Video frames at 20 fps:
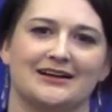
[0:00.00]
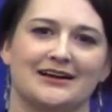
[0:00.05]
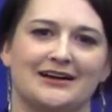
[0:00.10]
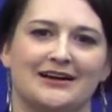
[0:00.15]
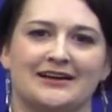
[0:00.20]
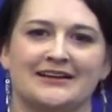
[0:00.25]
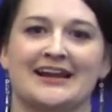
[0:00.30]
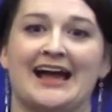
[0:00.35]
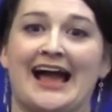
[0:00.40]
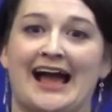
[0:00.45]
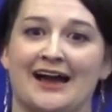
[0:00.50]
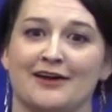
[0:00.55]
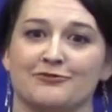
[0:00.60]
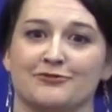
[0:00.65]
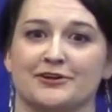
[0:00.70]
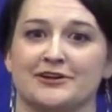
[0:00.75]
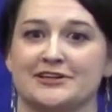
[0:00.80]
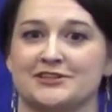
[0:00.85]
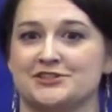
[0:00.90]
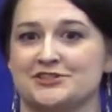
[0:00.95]
an
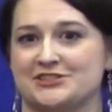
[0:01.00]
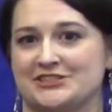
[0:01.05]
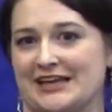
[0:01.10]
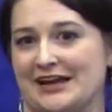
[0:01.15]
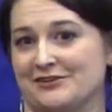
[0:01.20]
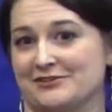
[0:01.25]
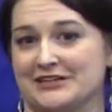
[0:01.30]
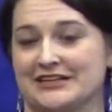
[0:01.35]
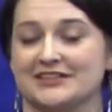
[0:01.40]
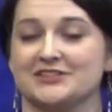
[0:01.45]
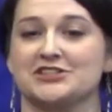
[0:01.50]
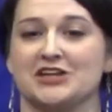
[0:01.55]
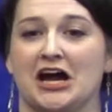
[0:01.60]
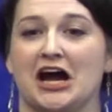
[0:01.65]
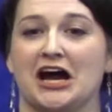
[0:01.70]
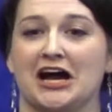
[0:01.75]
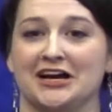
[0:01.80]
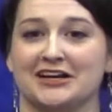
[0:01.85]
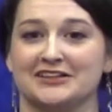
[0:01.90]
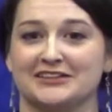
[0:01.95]
average sounding
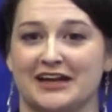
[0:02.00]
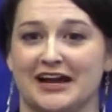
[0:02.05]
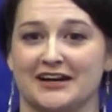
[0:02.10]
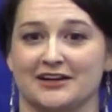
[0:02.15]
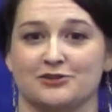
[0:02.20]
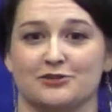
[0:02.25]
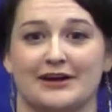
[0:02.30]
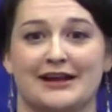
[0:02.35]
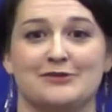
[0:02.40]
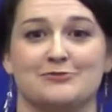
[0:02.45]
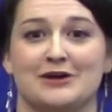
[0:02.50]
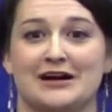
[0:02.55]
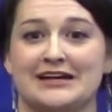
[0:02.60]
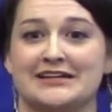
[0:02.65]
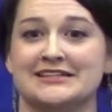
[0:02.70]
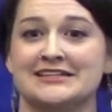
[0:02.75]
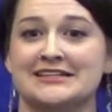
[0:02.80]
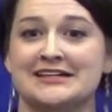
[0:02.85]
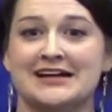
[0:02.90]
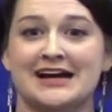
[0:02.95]
song, not a great
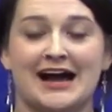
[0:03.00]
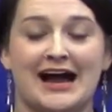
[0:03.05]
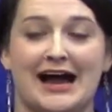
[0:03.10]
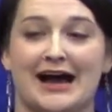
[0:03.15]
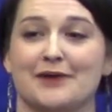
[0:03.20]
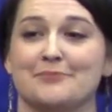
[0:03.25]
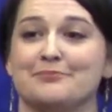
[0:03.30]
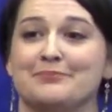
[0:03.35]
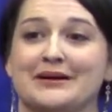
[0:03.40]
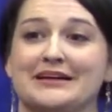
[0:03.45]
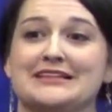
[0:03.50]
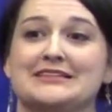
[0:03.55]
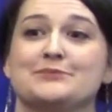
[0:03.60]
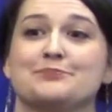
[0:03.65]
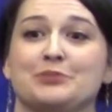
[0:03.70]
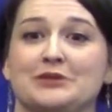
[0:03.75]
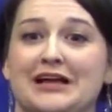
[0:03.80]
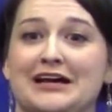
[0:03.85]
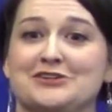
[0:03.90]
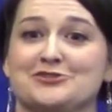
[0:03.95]
one, but it's
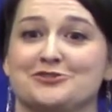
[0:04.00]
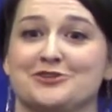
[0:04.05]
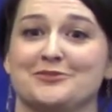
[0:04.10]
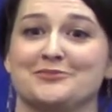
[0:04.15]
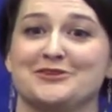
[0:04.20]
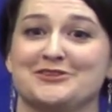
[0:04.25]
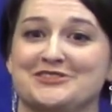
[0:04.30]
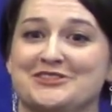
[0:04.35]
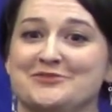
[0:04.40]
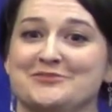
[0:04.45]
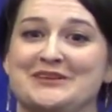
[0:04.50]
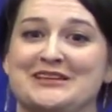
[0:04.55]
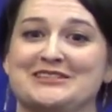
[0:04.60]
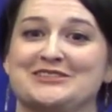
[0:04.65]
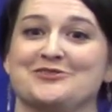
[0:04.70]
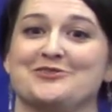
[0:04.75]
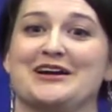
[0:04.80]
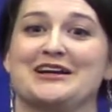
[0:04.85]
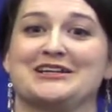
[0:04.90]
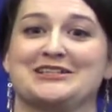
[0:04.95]
pleasurable to me,
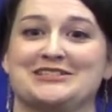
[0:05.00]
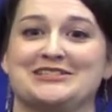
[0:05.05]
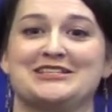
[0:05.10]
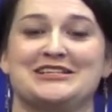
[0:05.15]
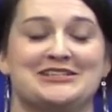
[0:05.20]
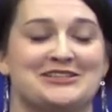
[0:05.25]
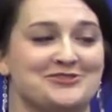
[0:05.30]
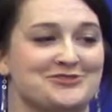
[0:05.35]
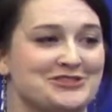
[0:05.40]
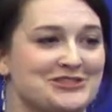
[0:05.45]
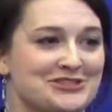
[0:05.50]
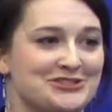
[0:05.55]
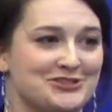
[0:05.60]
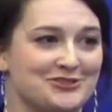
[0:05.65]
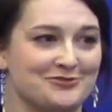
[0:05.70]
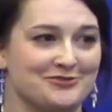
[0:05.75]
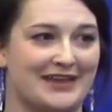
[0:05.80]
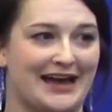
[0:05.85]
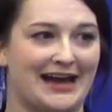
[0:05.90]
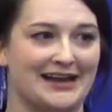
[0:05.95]
so I continue to
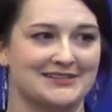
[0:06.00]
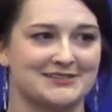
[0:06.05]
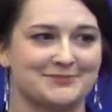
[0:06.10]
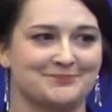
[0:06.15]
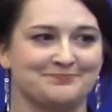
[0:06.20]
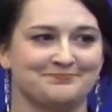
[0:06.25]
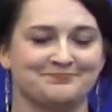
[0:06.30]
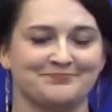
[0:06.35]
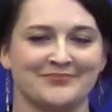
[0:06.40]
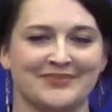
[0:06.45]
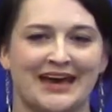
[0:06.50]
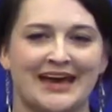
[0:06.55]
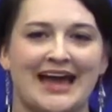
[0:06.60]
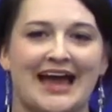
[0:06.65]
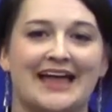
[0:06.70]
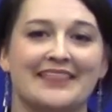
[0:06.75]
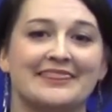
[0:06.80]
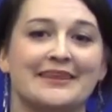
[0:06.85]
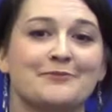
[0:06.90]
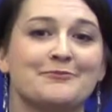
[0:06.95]
do that.
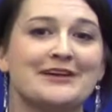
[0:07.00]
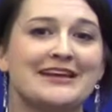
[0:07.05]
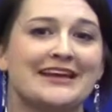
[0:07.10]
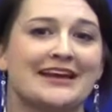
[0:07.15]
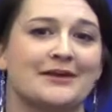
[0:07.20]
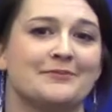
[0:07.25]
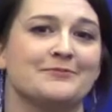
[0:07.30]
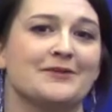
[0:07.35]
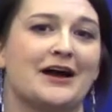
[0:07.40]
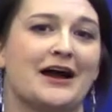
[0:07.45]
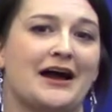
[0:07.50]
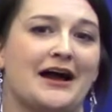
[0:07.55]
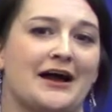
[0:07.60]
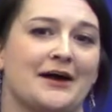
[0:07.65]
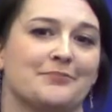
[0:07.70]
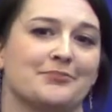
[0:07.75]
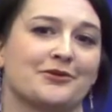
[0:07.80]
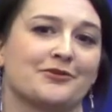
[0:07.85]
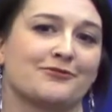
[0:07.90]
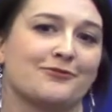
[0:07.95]
And then we can
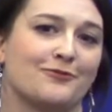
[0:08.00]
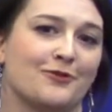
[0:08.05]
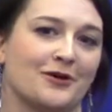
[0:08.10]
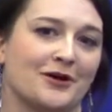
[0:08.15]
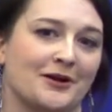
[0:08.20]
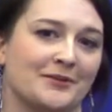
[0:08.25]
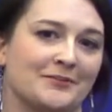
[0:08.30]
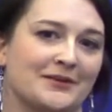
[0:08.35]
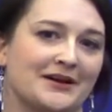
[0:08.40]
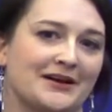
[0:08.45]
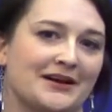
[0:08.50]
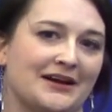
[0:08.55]
perform